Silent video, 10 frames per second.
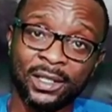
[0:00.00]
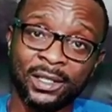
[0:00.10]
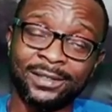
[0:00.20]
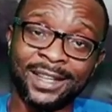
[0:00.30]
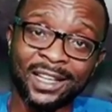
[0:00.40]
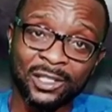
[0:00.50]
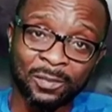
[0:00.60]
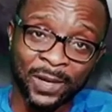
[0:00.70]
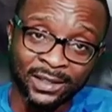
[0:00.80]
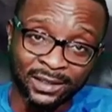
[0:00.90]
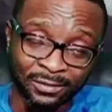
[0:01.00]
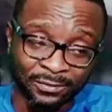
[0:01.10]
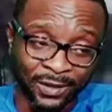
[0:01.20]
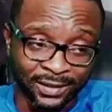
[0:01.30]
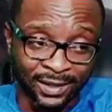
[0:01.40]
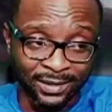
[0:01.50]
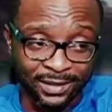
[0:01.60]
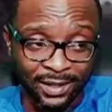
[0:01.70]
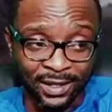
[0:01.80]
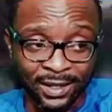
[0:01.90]
despite the fact that
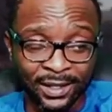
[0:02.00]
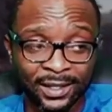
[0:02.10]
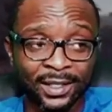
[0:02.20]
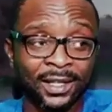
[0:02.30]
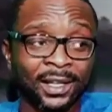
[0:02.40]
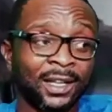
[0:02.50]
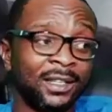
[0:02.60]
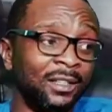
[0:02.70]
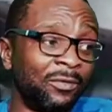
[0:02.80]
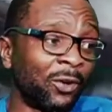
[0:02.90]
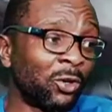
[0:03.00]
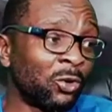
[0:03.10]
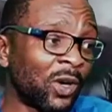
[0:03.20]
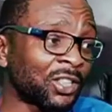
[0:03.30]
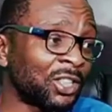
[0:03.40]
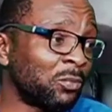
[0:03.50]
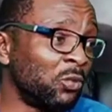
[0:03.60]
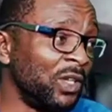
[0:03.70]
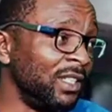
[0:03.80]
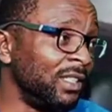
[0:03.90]
the followership
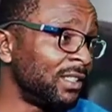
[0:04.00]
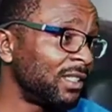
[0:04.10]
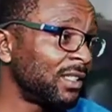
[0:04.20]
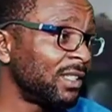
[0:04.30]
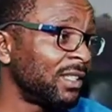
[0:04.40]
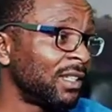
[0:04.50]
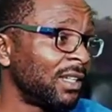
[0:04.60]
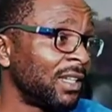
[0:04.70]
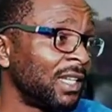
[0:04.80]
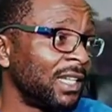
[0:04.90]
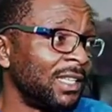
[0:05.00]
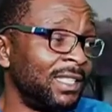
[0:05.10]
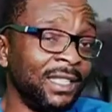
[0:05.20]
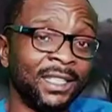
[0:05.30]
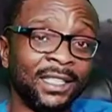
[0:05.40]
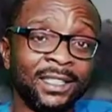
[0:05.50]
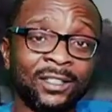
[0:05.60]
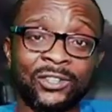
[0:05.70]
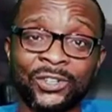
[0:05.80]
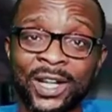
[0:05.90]
we need, the
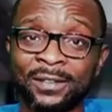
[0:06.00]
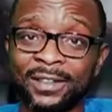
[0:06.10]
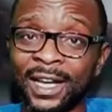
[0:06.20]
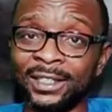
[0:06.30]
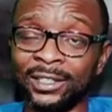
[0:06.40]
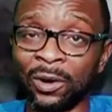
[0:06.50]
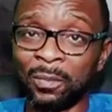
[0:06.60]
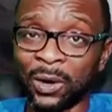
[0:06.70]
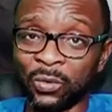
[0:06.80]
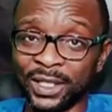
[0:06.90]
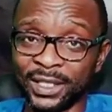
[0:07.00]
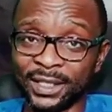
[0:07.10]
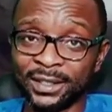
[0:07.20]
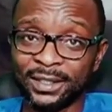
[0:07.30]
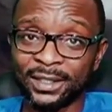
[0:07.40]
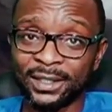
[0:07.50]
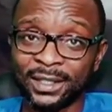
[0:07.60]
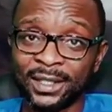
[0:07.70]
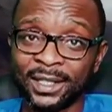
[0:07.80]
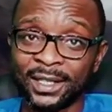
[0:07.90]
strength and the number we need
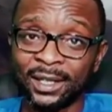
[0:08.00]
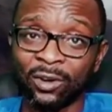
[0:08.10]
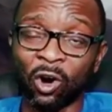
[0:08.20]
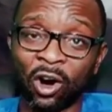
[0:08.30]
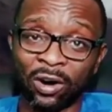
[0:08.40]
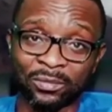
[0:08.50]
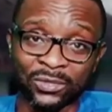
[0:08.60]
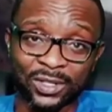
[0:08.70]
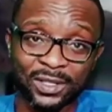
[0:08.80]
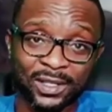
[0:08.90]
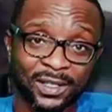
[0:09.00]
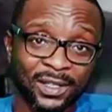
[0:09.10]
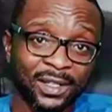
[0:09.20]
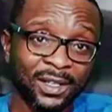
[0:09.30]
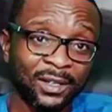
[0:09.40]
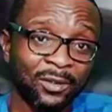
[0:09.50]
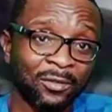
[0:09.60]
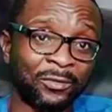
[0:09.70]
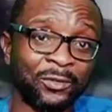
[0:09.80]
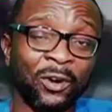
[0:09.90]
comes
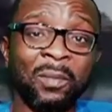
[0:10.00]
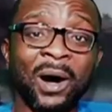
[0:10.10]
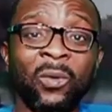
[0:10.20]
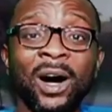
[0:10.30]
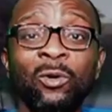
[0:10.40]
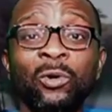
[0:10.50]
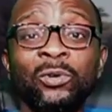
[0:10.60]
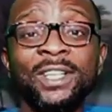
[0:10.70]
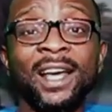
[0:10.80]
from our own